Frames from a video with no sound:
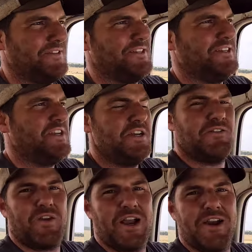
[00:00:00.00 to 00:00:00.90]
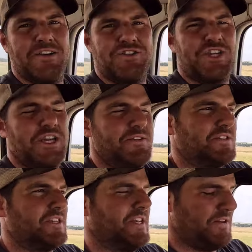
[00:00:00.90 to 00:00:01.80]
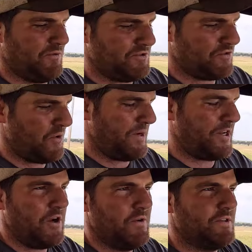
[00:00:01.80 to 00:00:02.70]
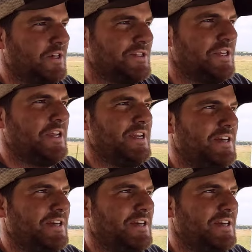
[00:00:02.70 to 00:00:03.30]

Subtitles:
and flaring shifts, and it was throwing codes on the